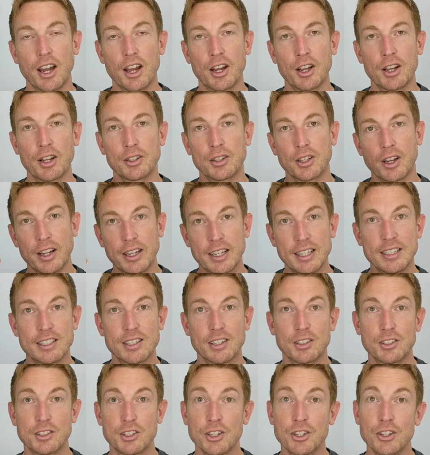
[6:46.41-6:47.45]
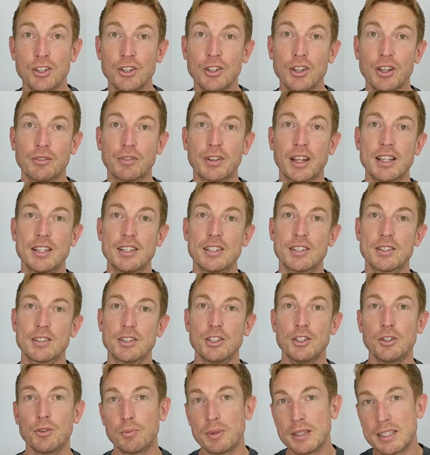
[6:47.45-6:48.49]
that I need to do, if
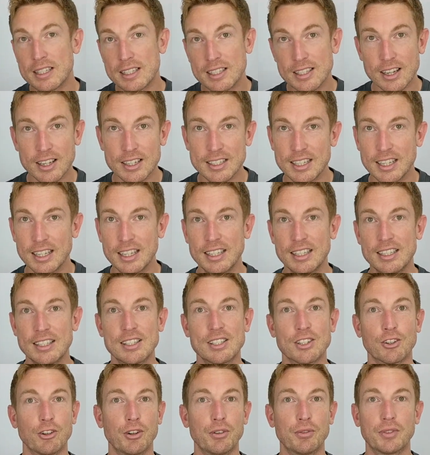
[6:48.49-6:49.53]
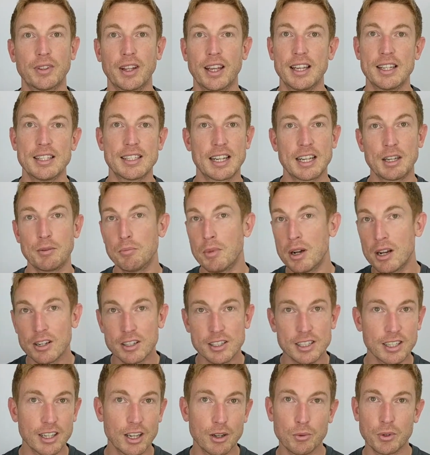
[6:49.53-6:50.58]
there's new business ideas, or if there's any
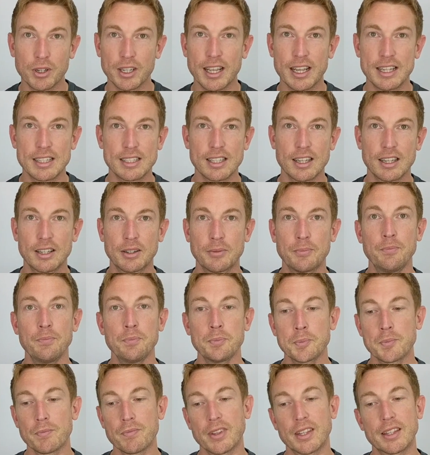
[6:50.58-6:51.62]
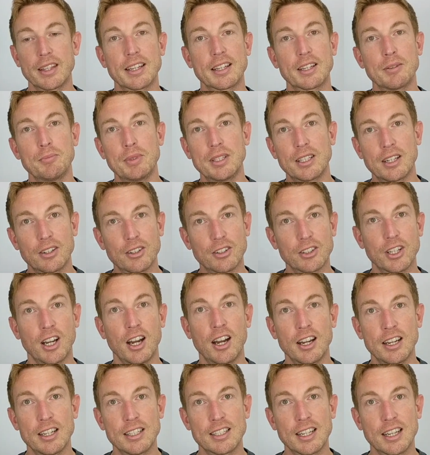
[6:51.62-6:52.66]
marketing I want to get done, that can be done on
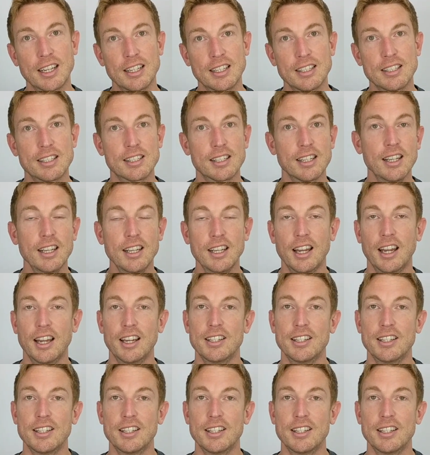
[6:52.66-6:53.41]
the higher days.